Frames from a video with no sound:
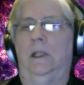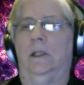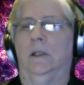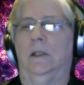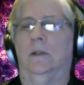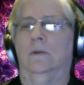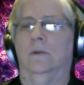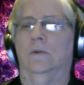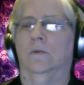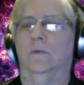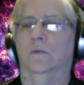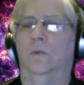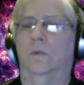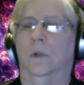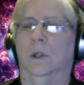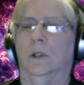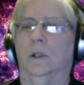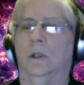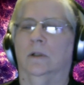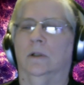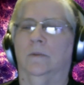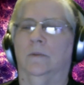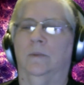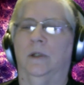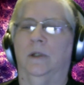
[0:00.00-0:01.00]
don't
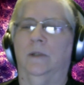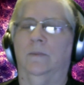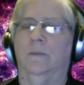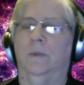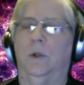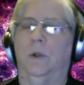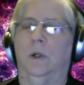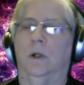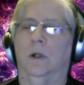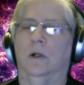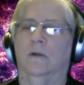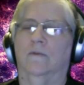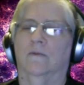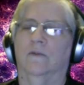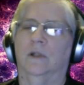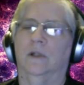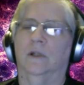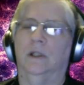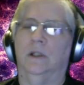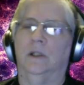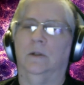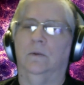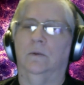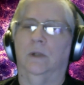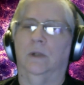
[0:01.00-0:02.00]
want to be part of the
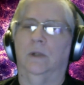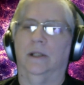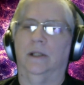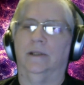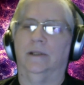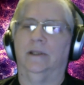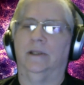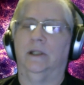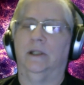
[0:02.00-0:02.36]
U.S.